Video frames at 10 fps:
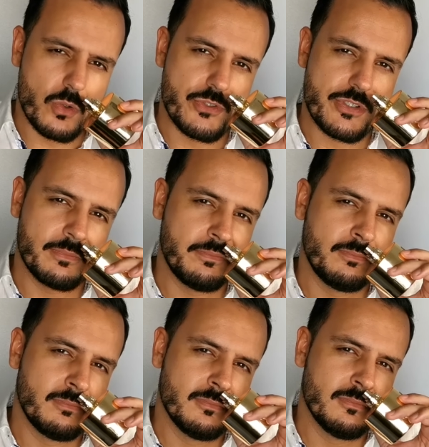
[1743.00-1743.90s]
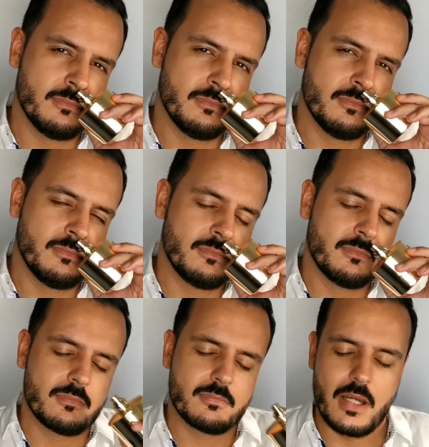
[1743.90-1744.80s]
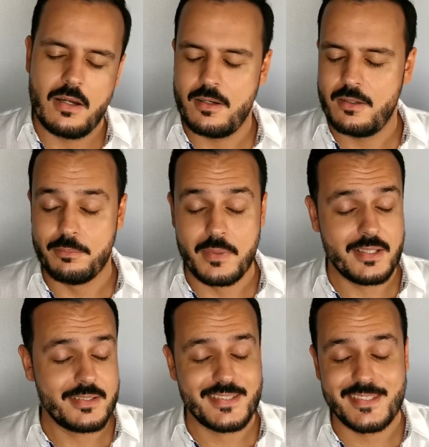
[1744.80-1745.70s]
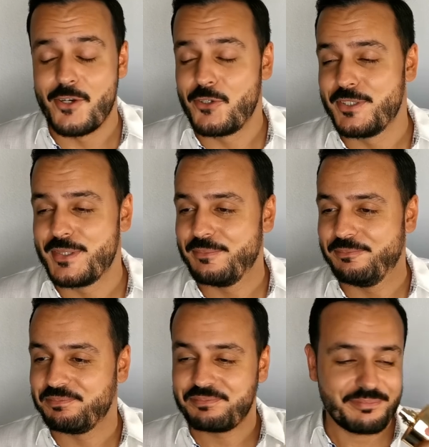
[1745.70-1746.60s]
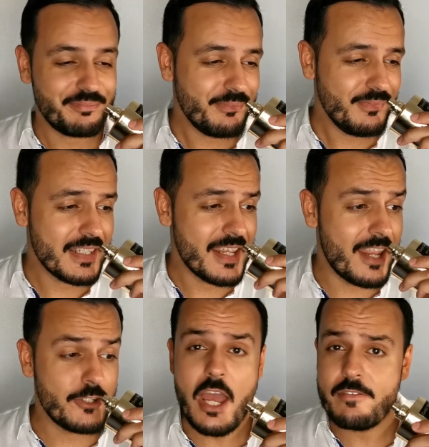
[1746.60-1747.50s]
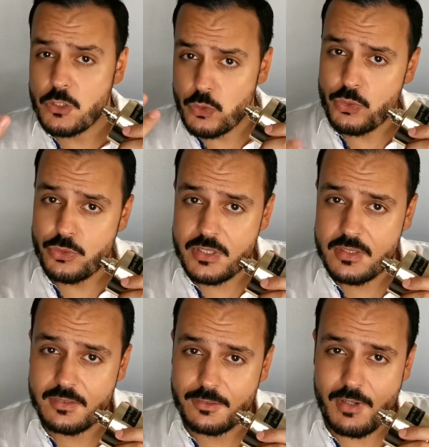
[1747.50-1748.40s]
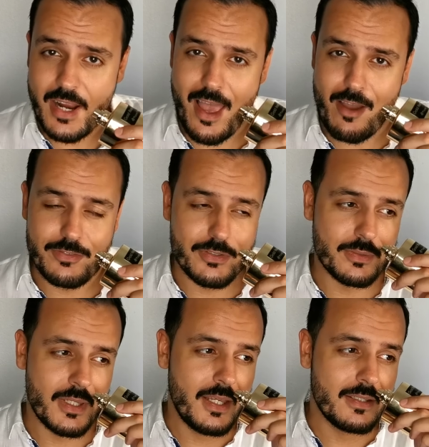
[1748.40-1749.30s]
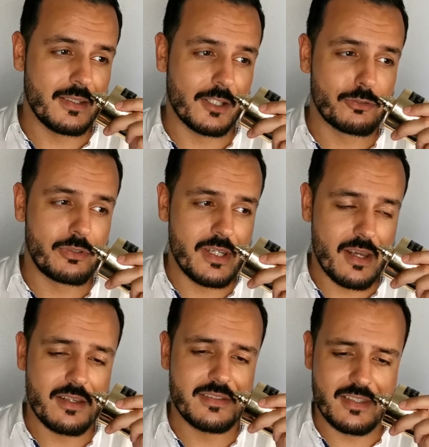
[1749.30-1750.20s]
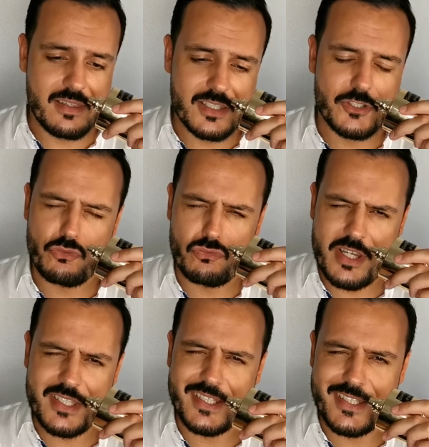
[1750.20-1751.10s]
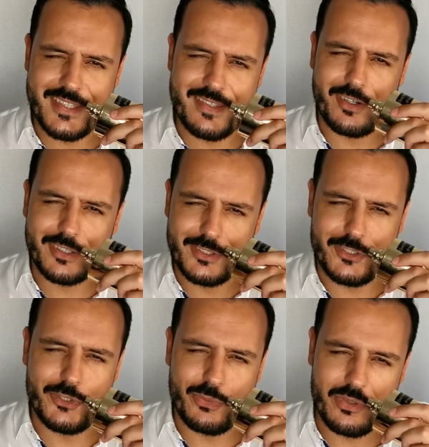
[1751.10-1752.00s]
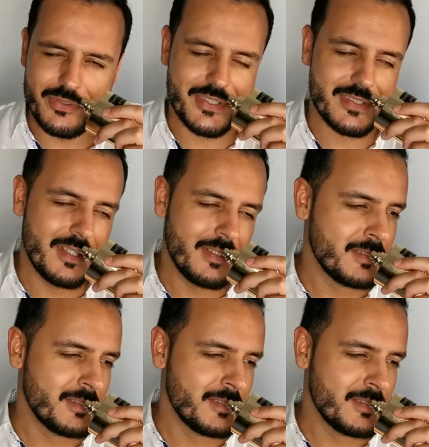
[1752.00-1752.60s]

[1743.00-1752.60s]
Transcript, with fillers: rose. Oh man, it's so good. And you have the wood right after that creates this resinous dark nuance